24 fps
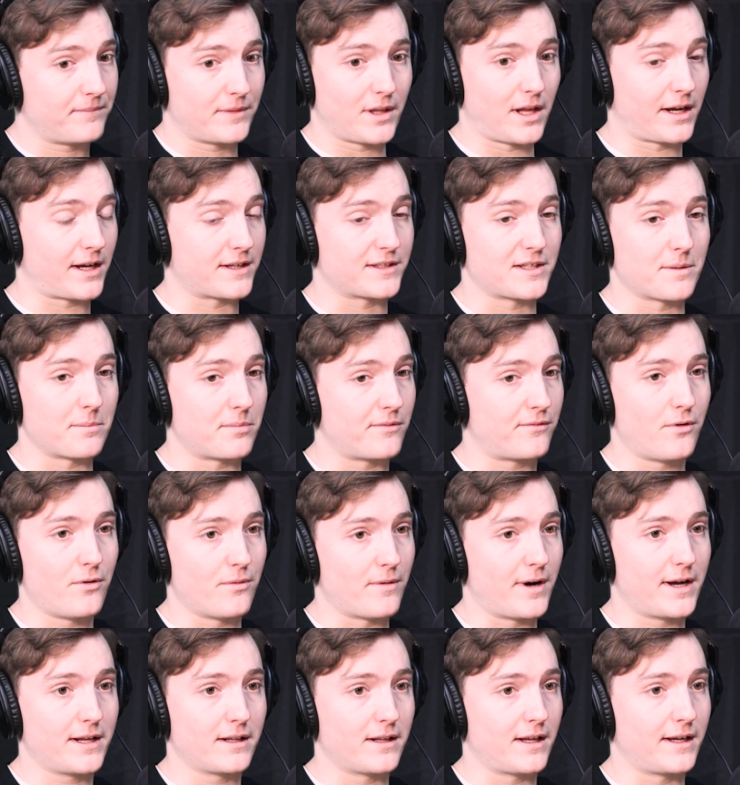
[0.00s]
Like I said before,
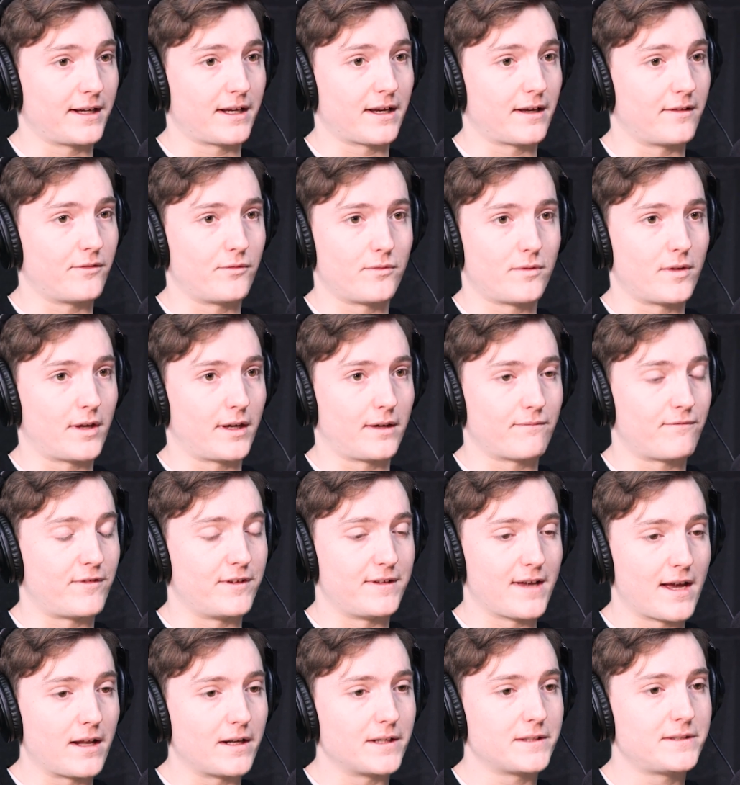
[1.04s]
right? Like
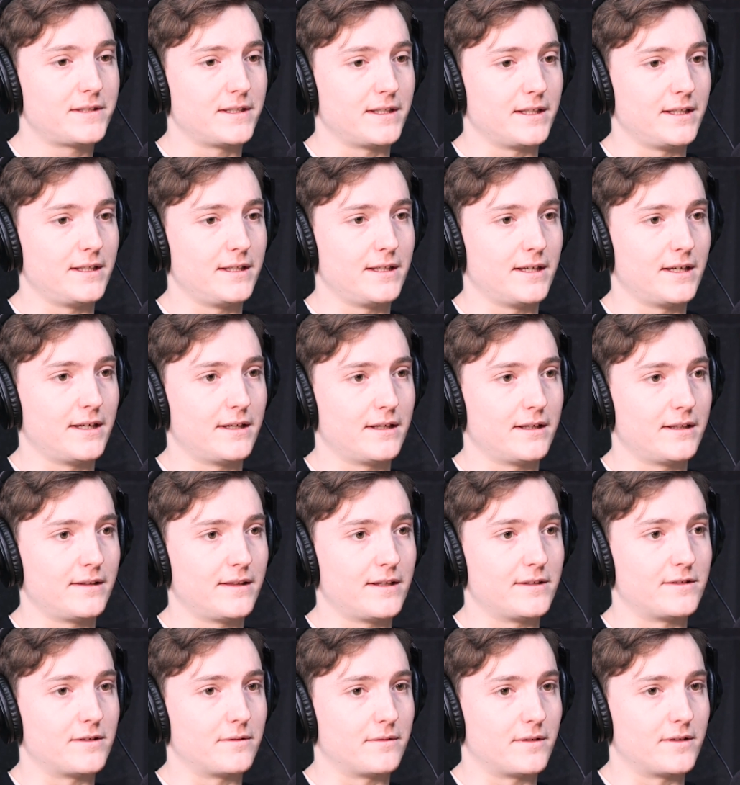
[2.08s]
fidelity,
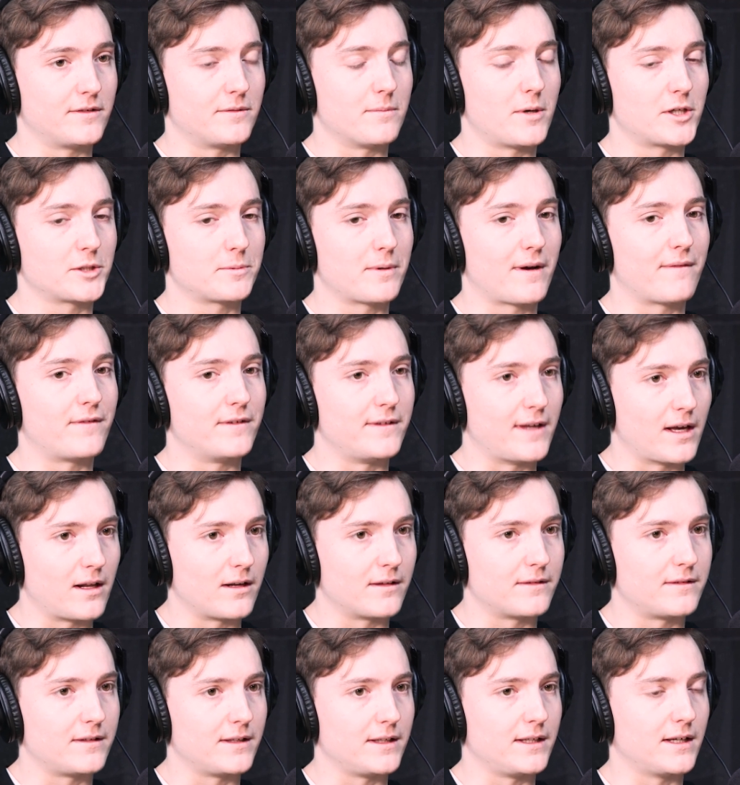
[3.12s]
there's much about
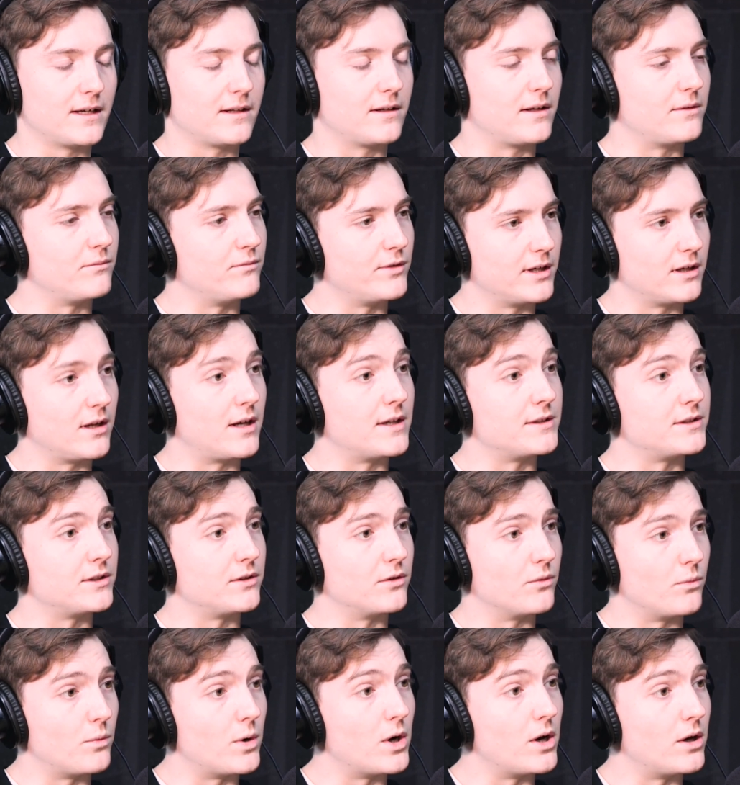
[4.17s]
fidelity and like
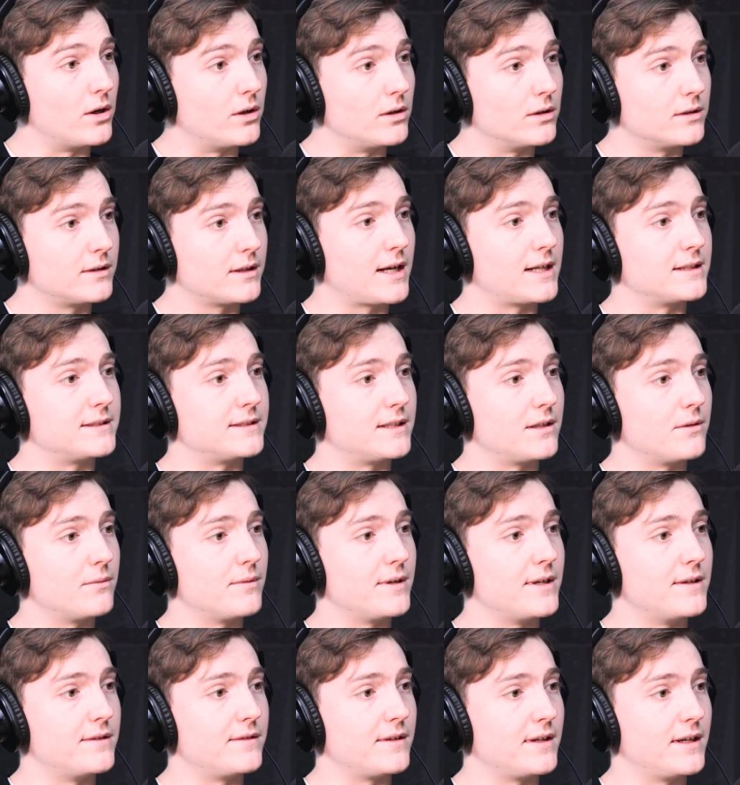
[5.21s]
realizing the world as there
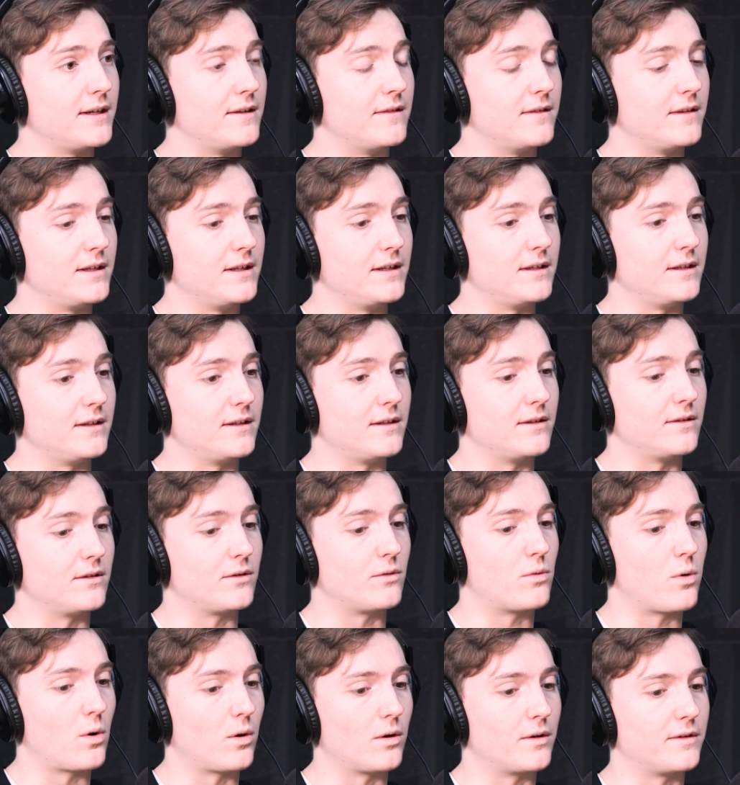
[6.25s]
is in the
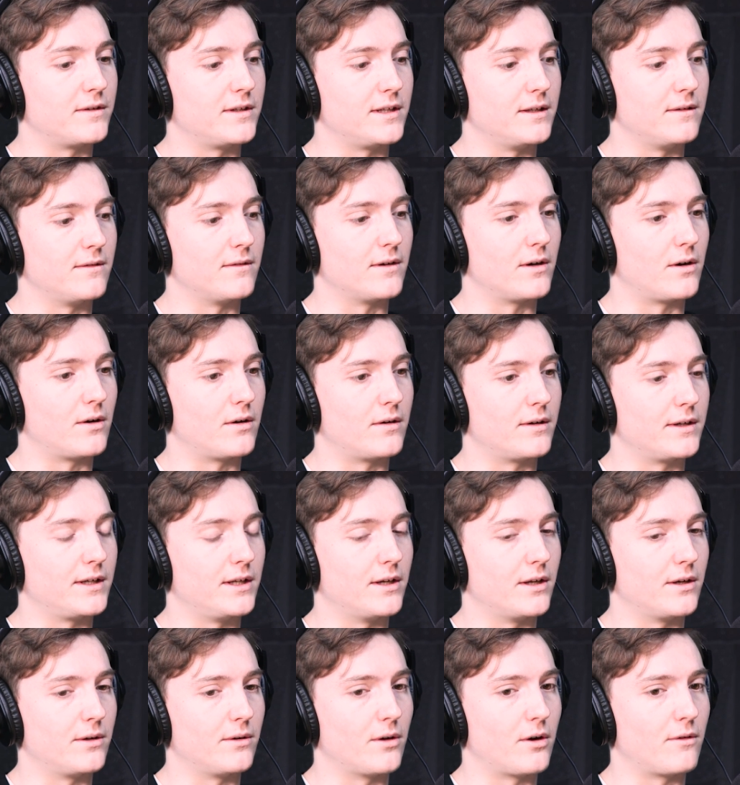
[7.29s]
quality,
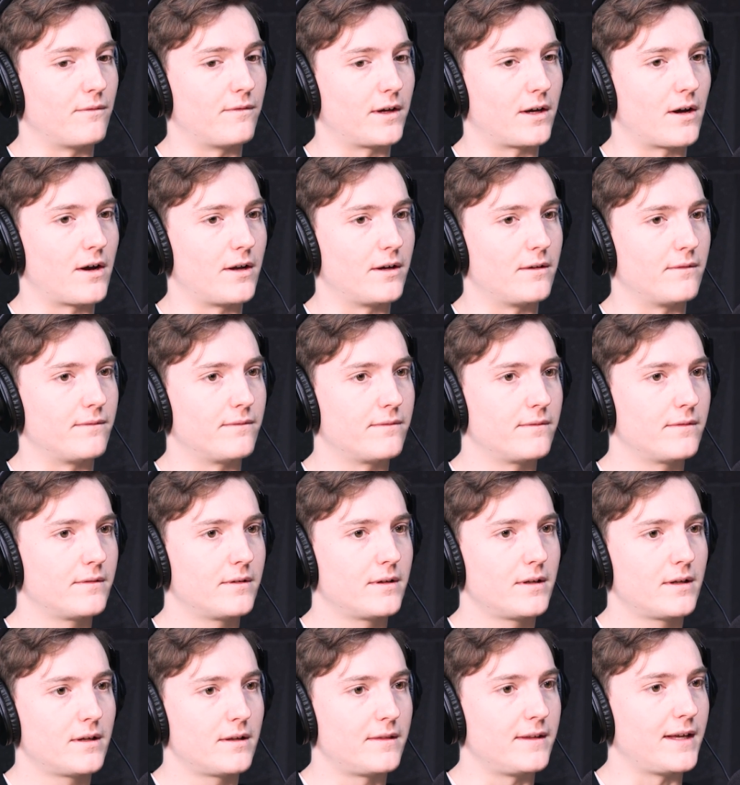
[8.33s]
you know, of the kind of
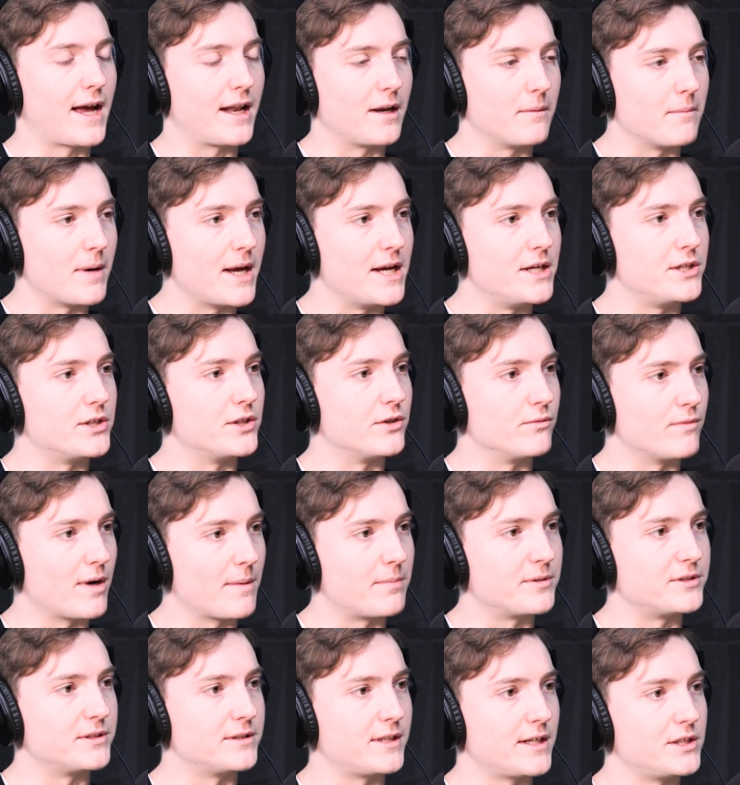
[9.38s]
the animation, the
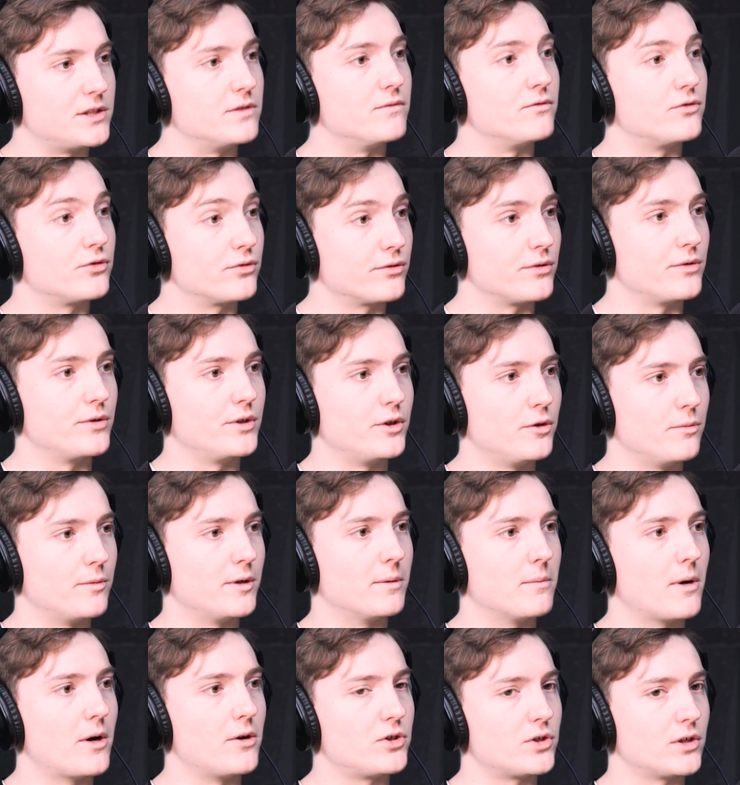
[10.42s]
representation of true
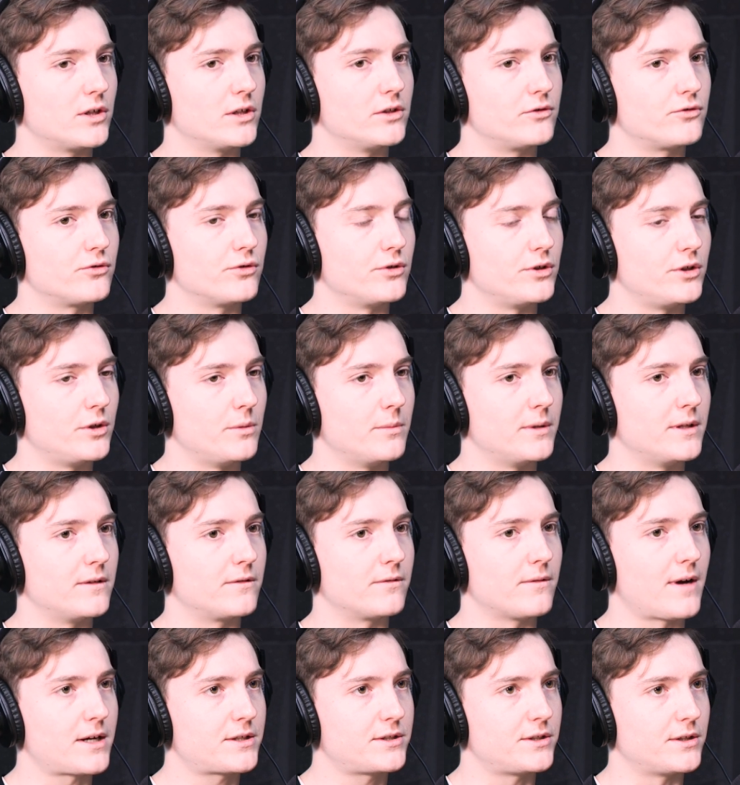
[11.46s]
human emotion and true human
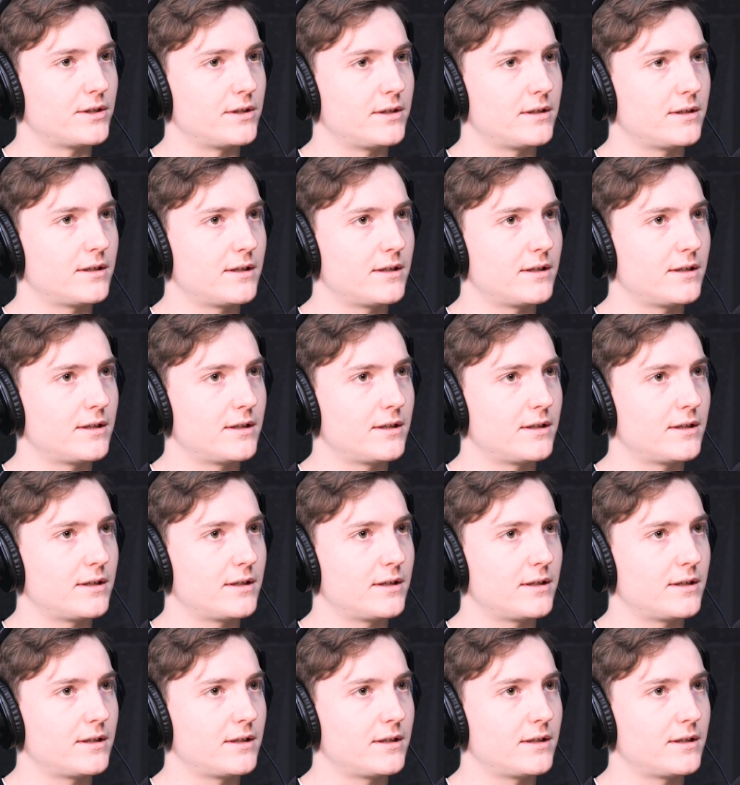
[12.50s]
interaction.